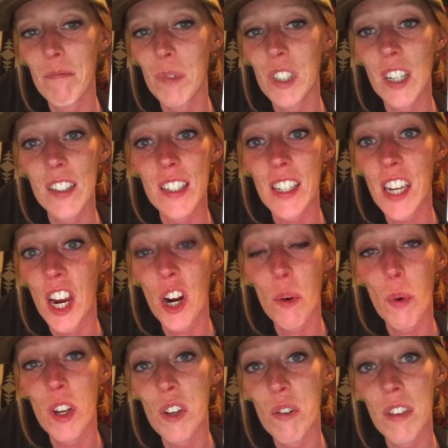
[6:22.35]
doesn't care
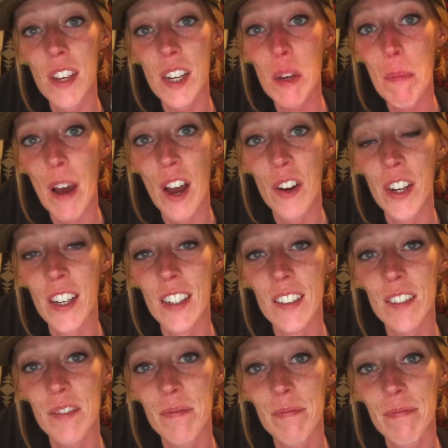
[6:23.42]
what you think about
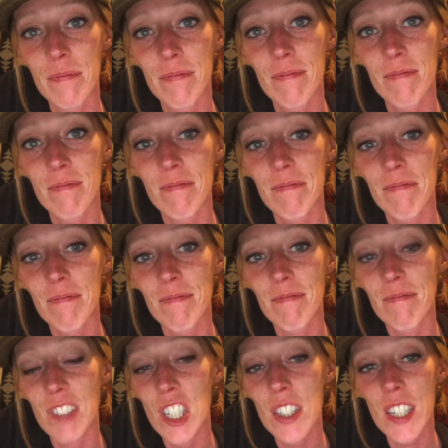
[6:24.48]
it.
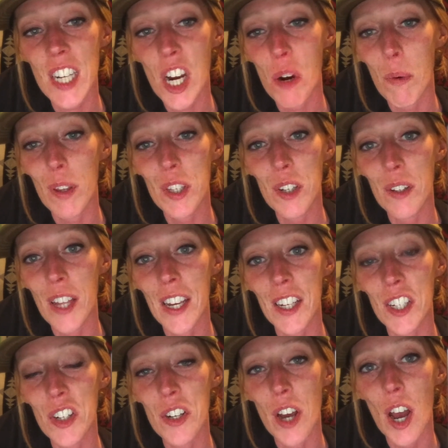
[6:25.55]
She doesn't care whether you like
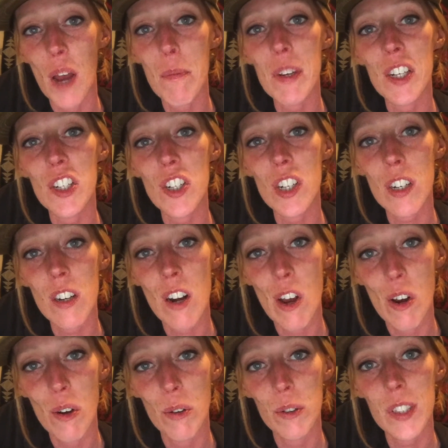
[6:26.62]
it or not, because she
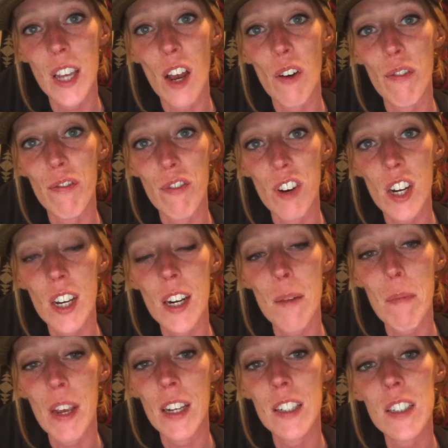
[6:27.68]
knows how freaking
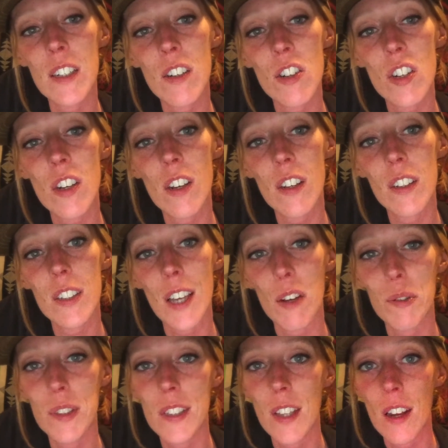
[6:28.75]
amazing she is, how
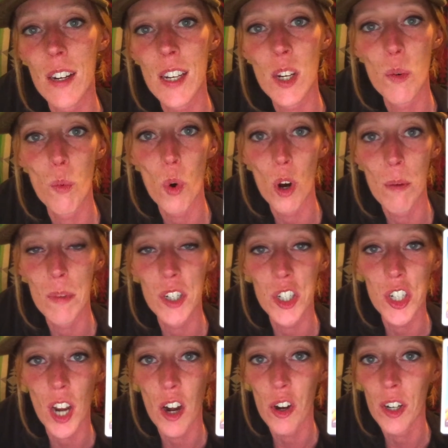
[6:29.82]
sunny and warm and
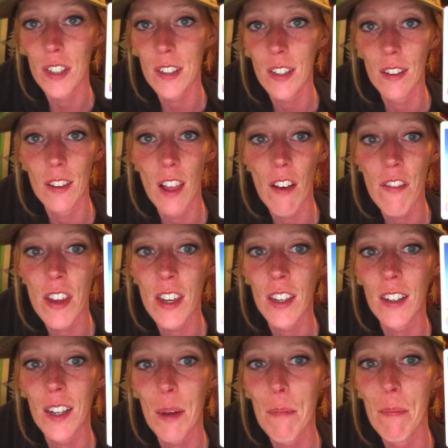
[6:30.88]
generous and
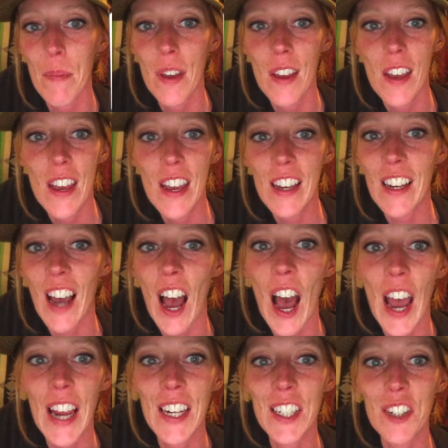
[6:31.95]
loving and
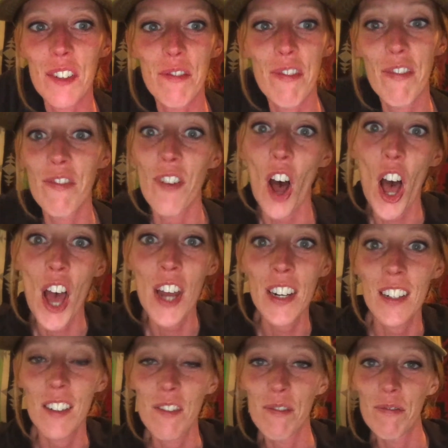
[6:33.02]
kind and fun
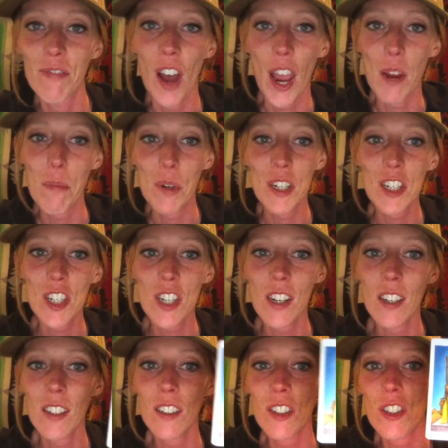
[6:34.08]
and vibrant she
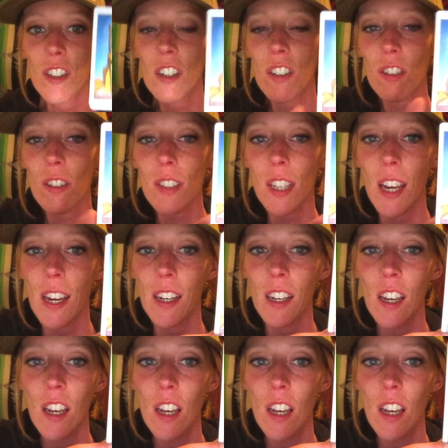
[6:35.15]
is. She's just like,